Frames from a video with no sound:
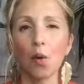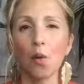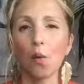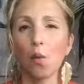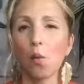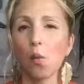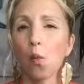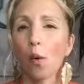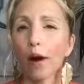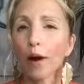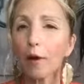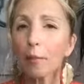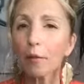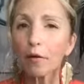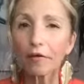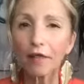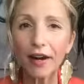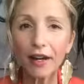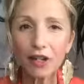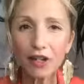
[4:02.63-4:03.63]
where
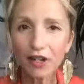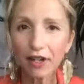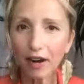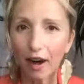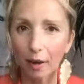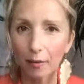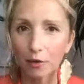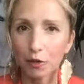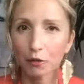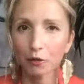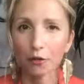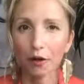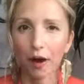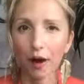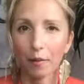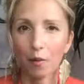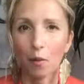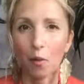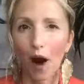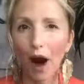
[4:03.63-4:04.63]
perfection comes
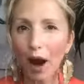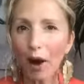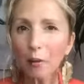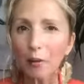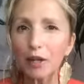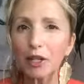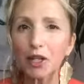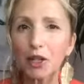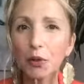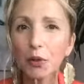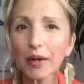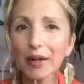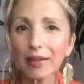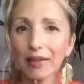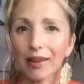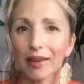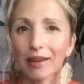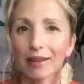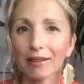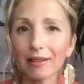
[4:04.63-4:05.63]
from. Why are we doing
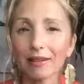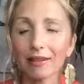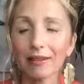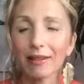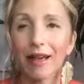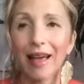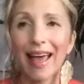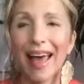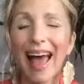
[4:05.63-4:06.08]
this?